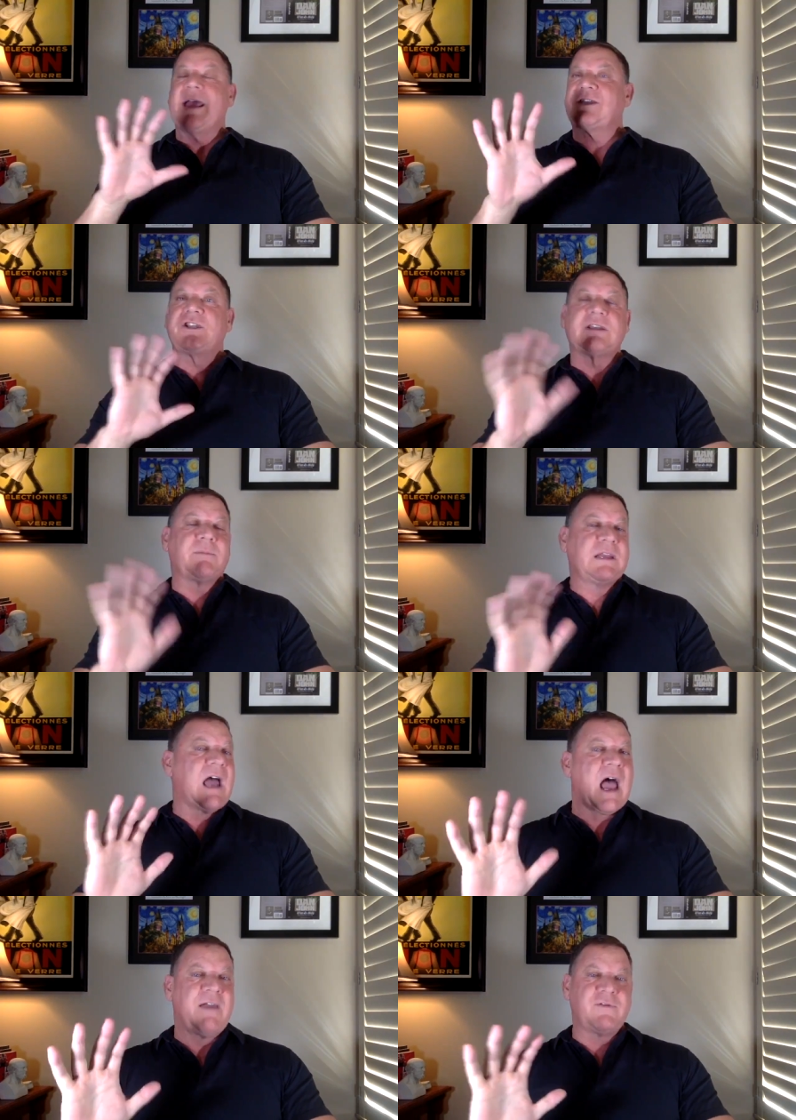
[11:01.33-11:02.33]
And that's just
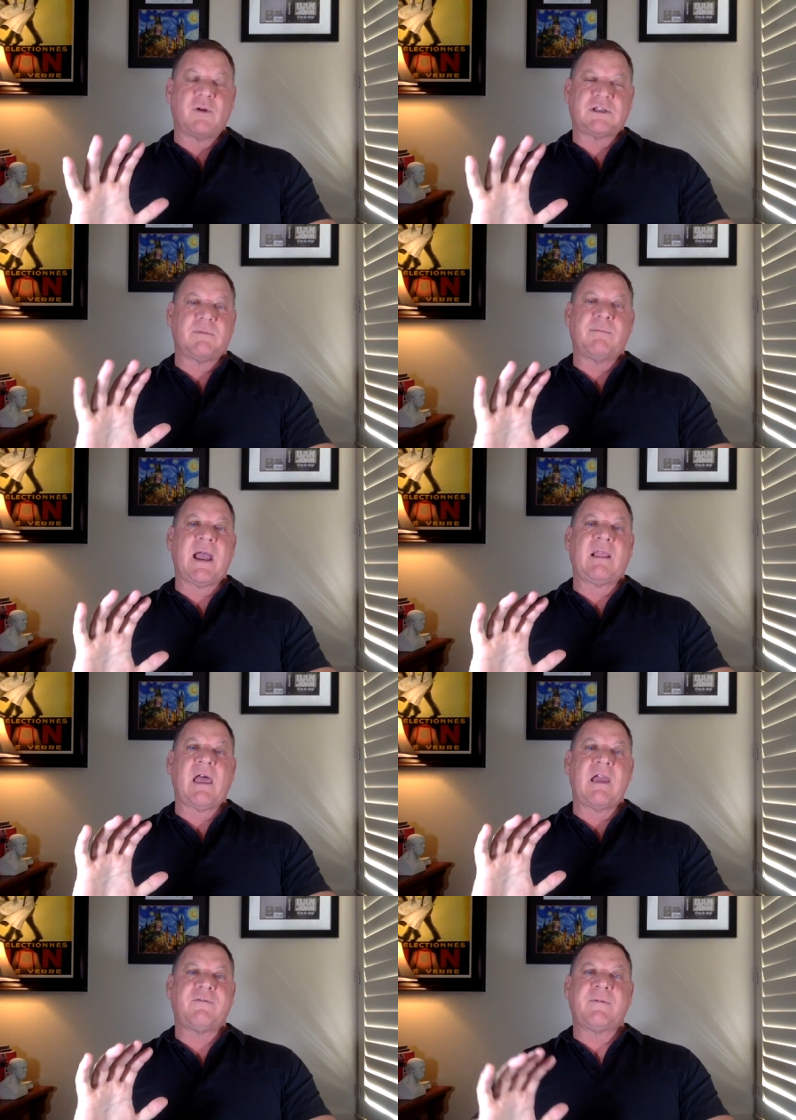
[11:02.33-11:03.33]
something I've noticed in my
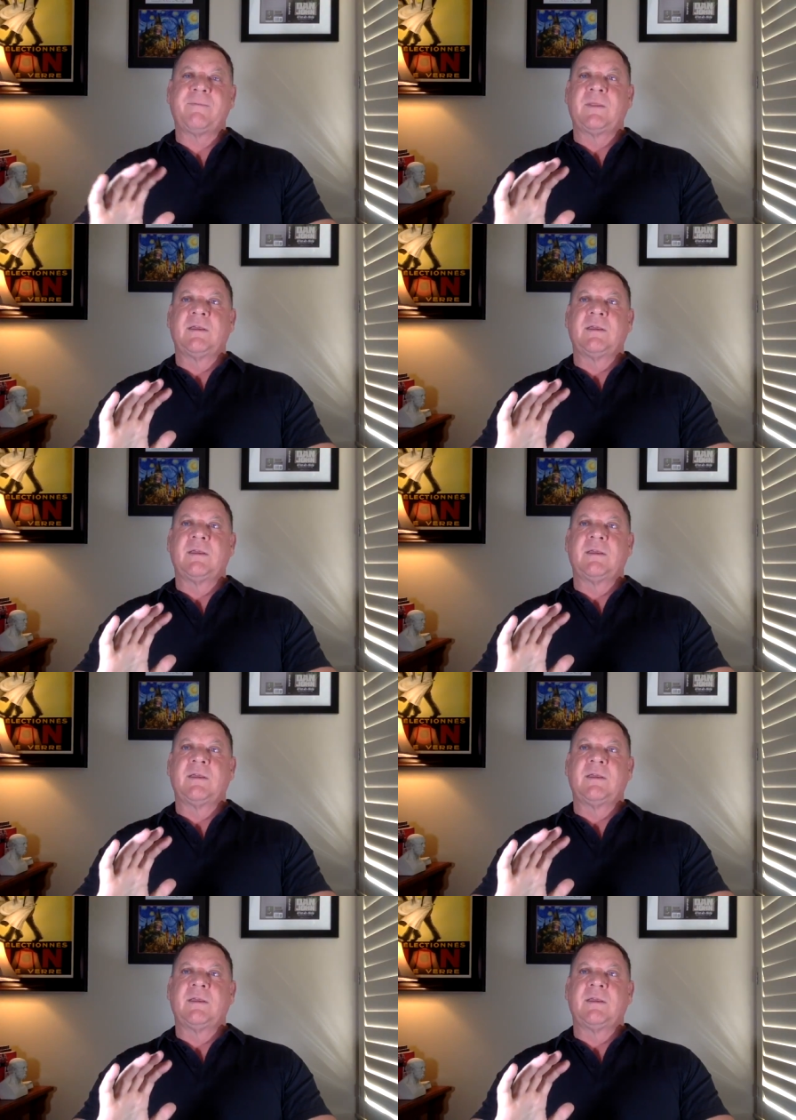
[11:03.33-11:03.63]
life.